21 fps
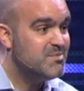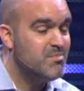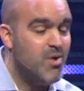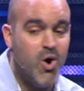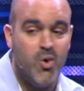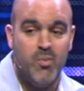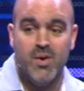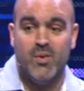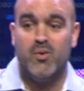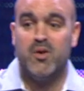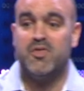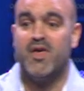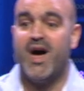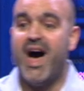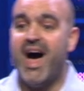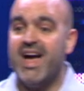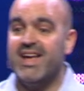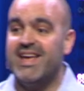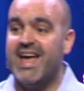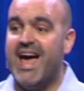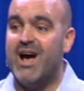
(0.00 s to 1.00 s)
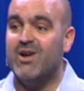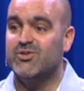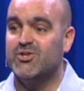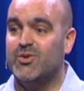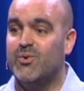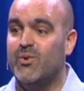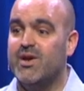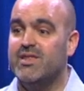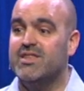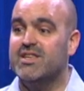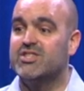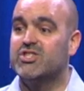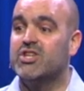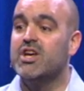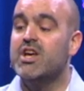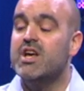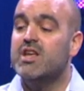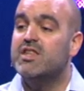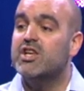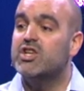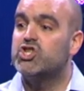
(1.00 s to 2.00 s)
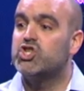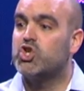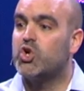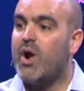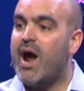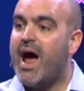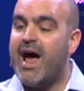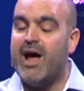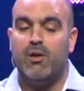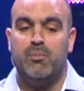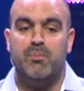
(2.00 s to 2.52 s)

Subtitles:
moment with the high council in this trial